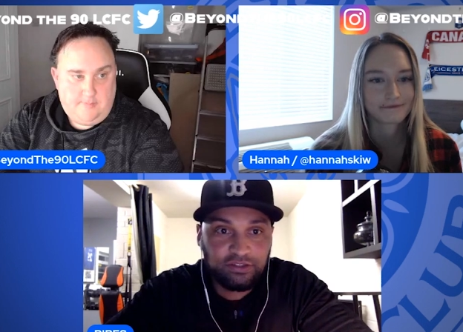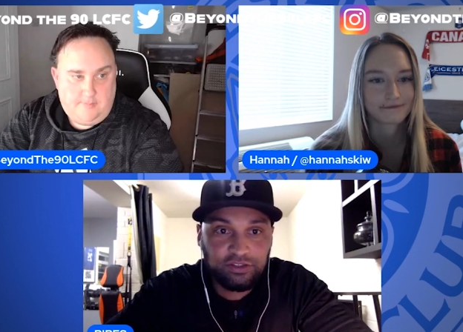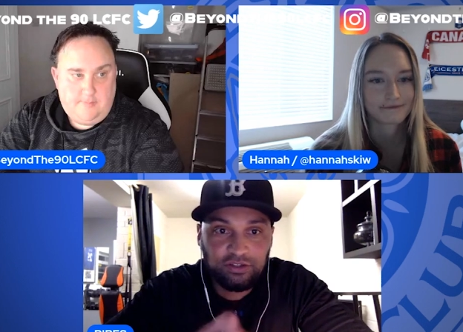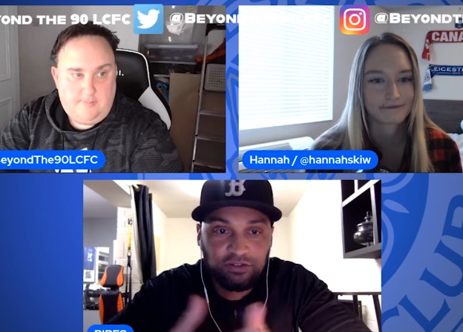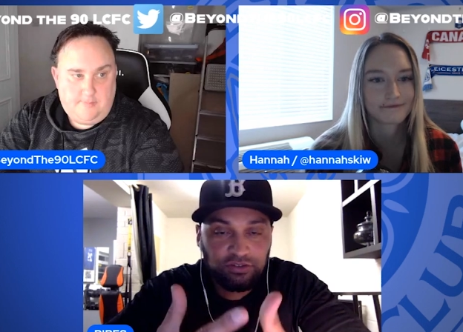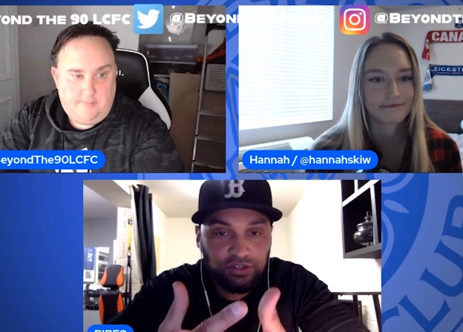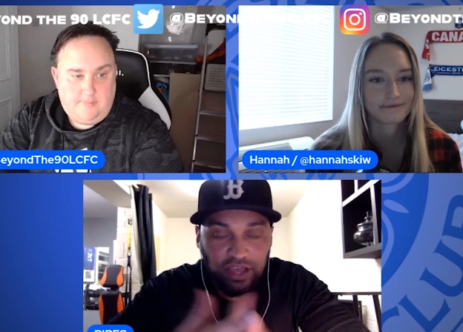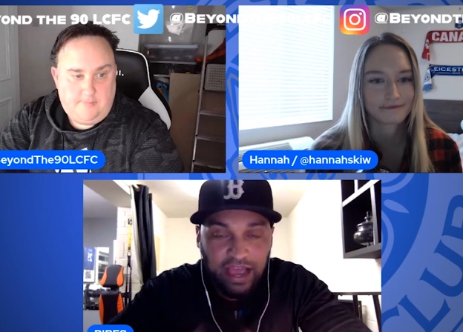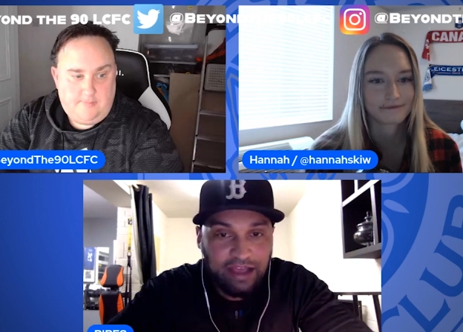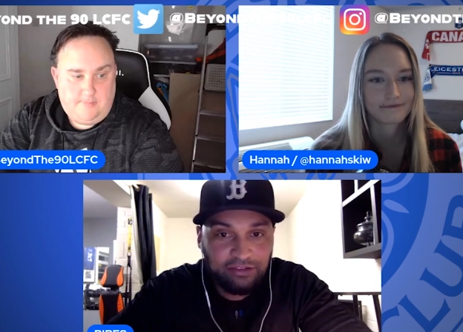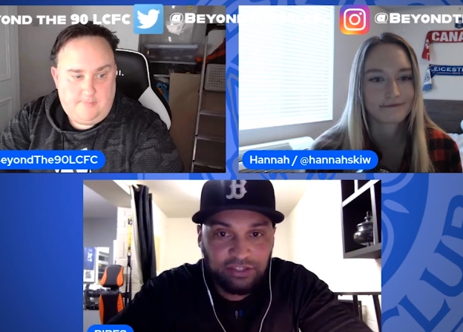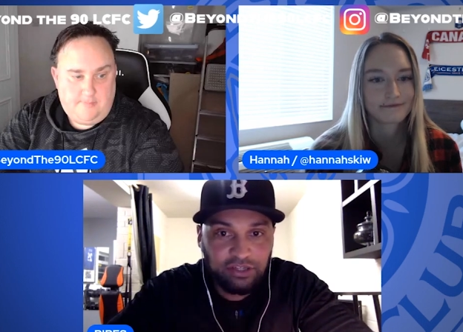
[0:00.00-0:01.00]
Speaker 1: to, to
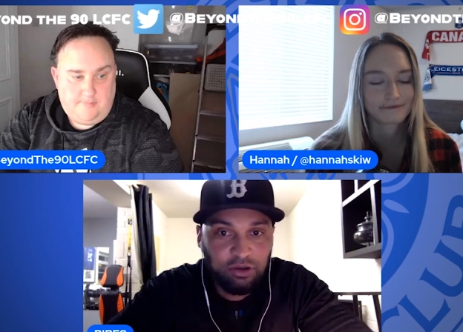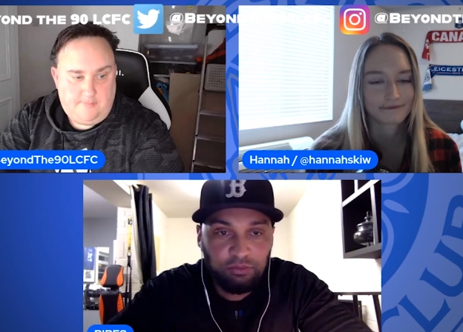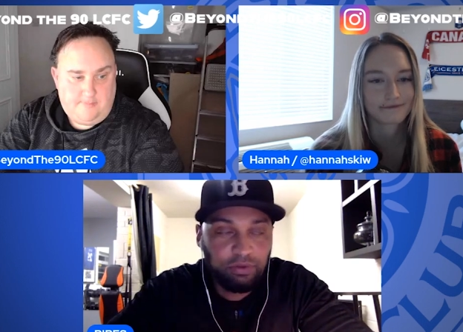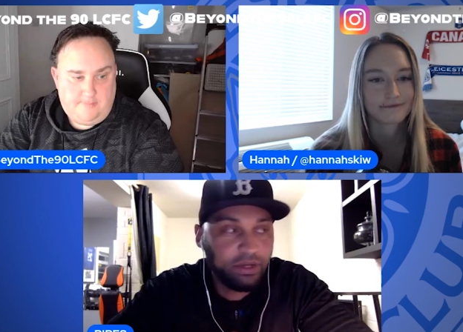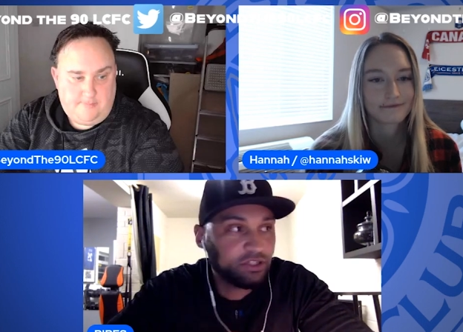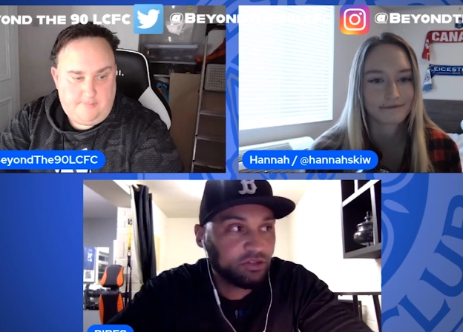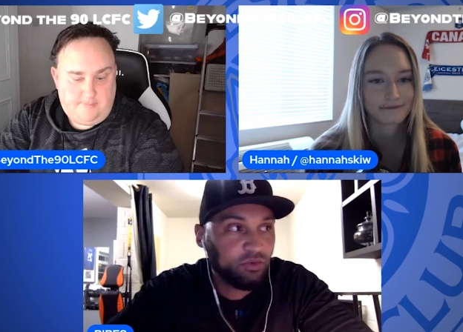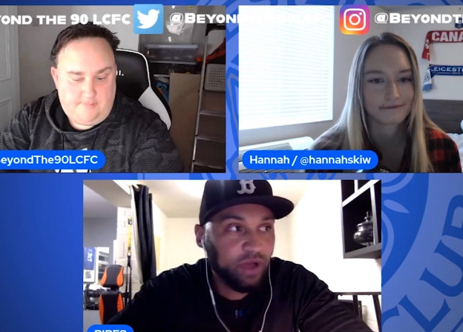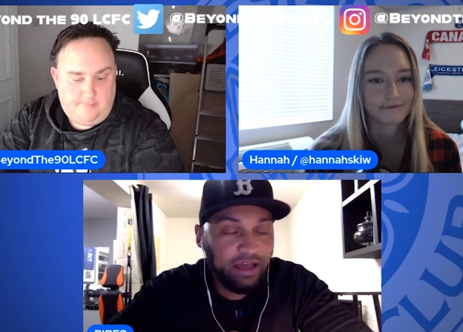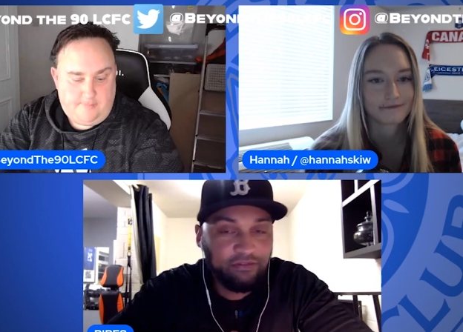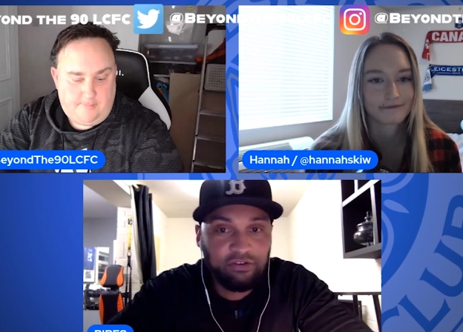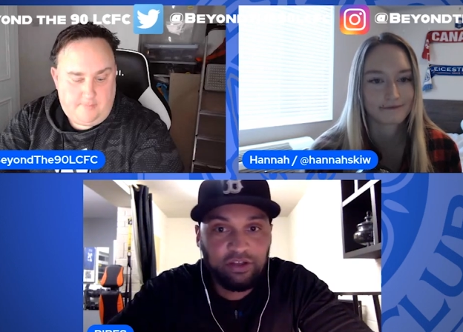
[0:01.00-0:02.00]
housing companies or
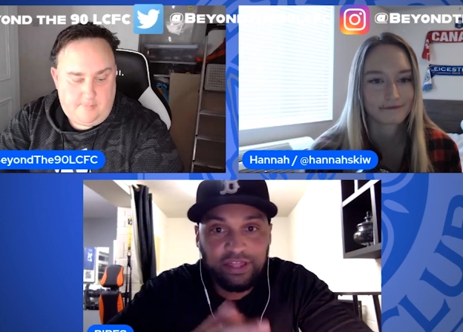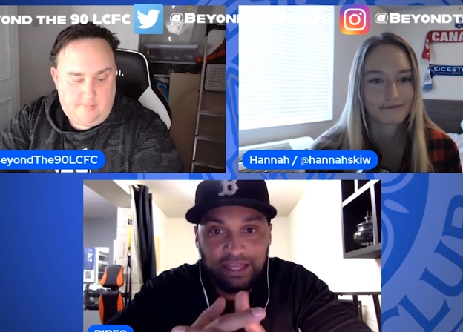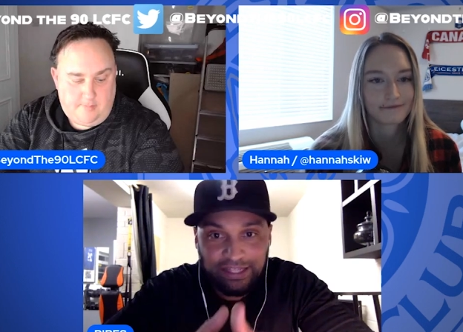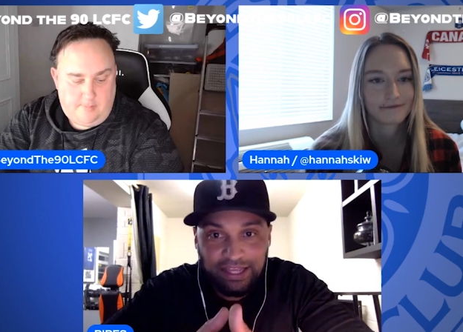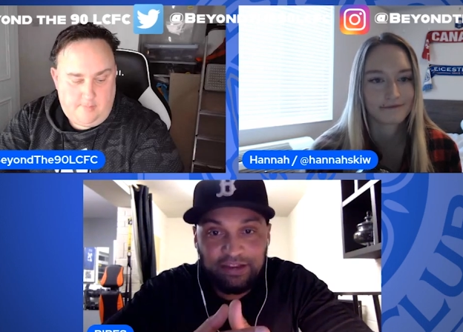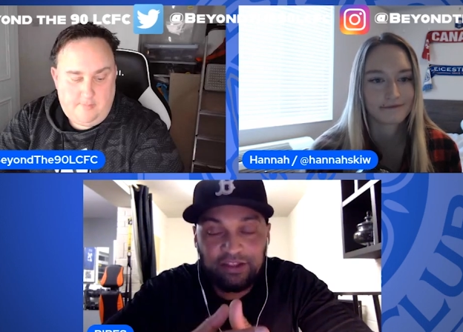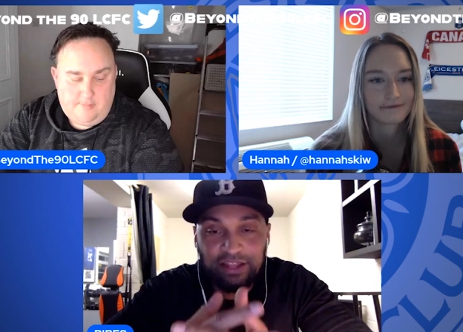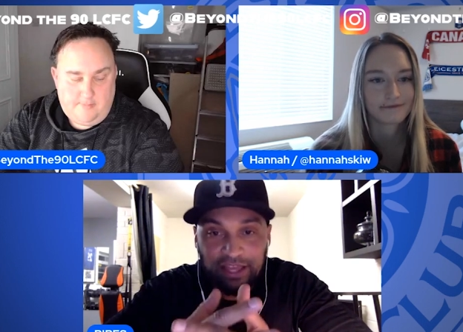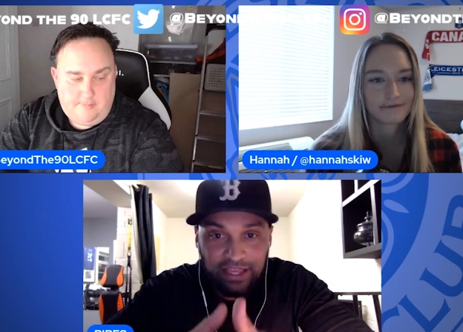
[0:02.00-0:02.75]
whatever, and they didn't.